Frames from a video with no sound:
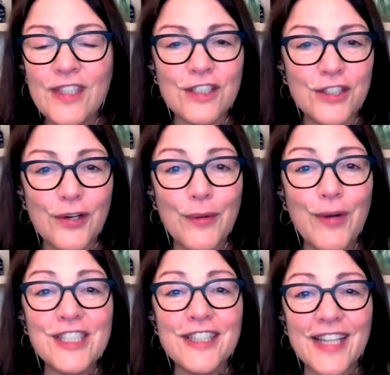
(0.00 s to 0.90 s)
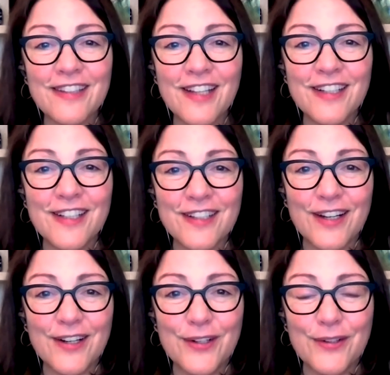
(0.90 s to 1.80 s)
So it wasn't that long
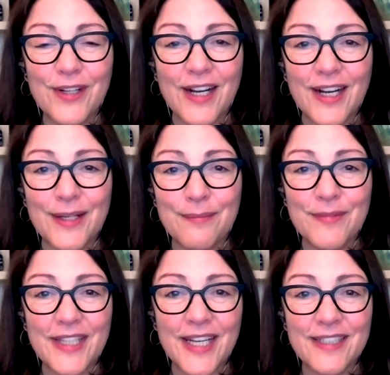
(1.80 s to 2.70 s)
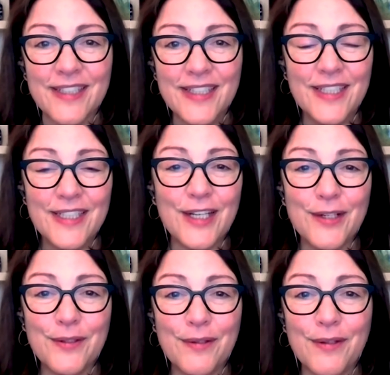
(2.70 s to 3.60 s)
ago um, that you
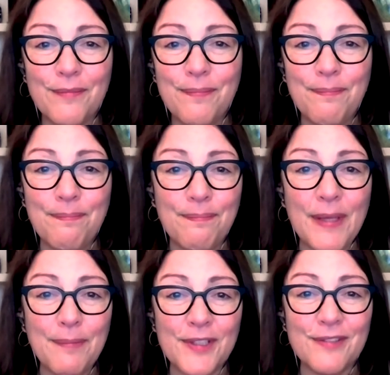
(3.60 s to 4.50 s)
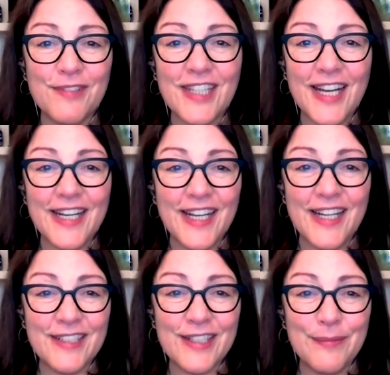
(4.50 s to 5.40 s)
know people relied
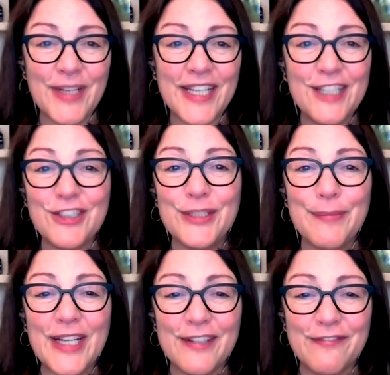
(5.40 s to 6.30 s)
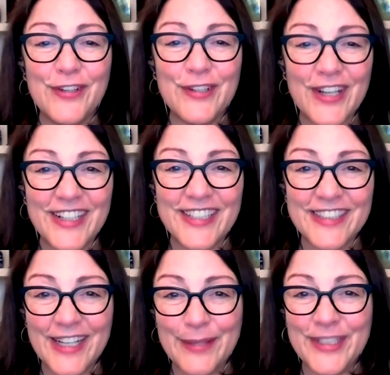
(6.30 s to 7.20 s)
on communication to make a phone
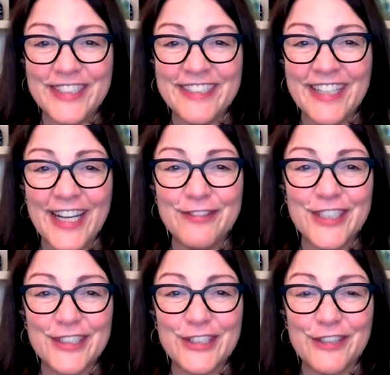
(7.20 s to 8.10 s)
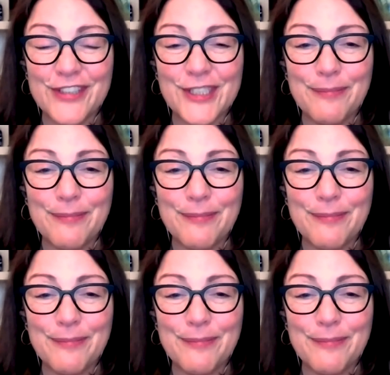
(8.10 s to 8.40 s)
call um, and didn't have cell service.